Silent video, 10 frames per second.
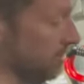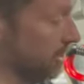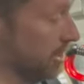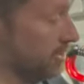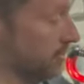
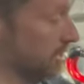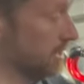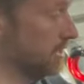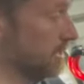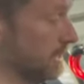across one
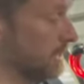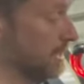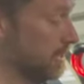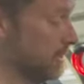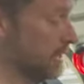that,
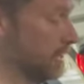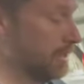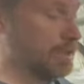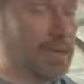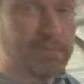
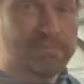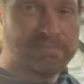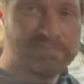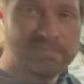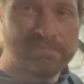you know,
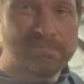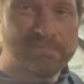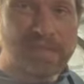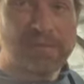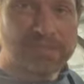
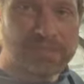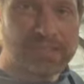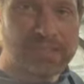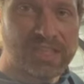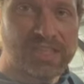maybe has been
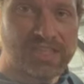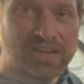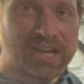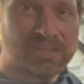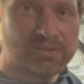sitting in a
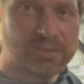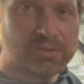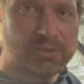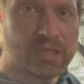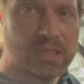garage for
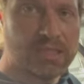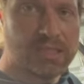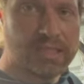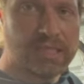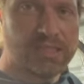too long
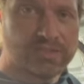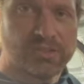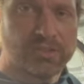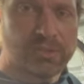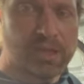and needs a
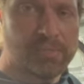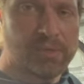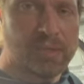tune-up,